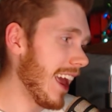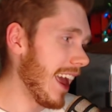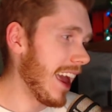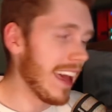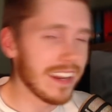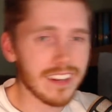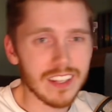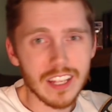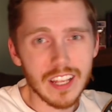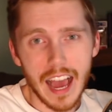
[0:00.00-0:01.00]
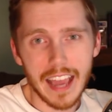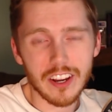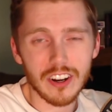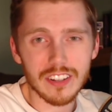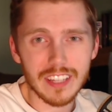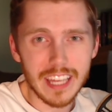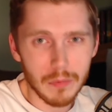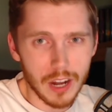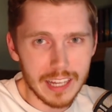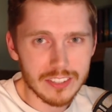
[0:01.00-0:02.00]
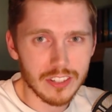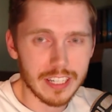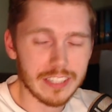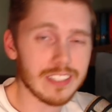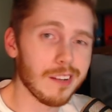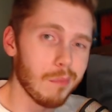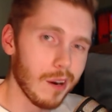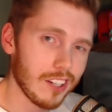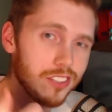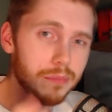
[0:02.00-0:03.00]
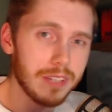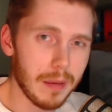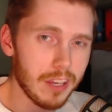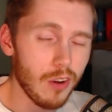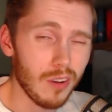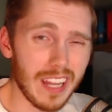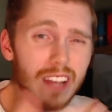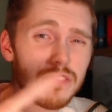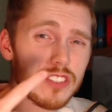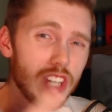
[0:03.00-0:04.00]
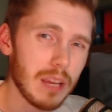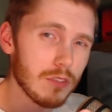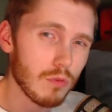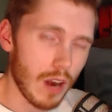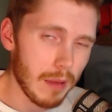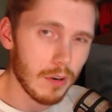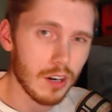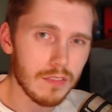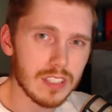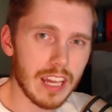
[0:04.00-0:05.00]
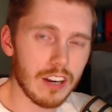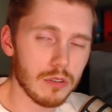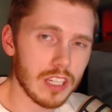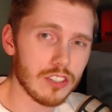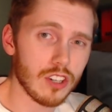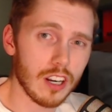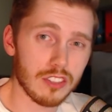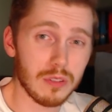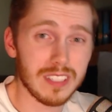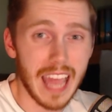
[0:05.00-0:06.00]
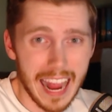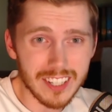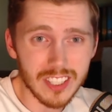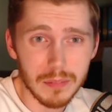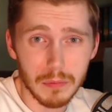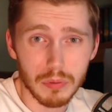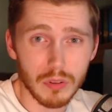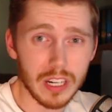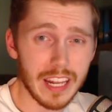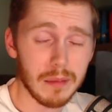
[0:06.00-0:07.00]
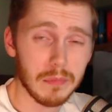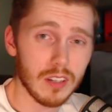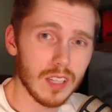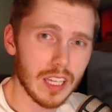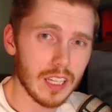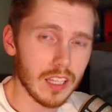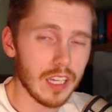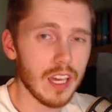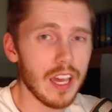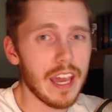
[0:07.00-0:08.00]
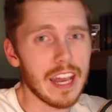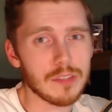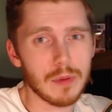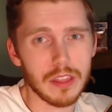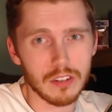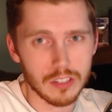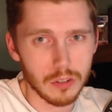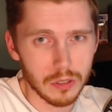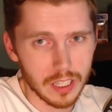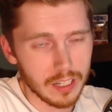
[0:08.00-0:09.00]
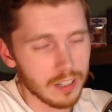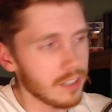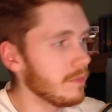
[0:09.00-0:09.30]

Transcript: And I currently am rostering still Markstrom, Demko, and then I have James Reimer of the San Jose Sharks, who has actually been pretty damn good lately as my 3rd goaltender.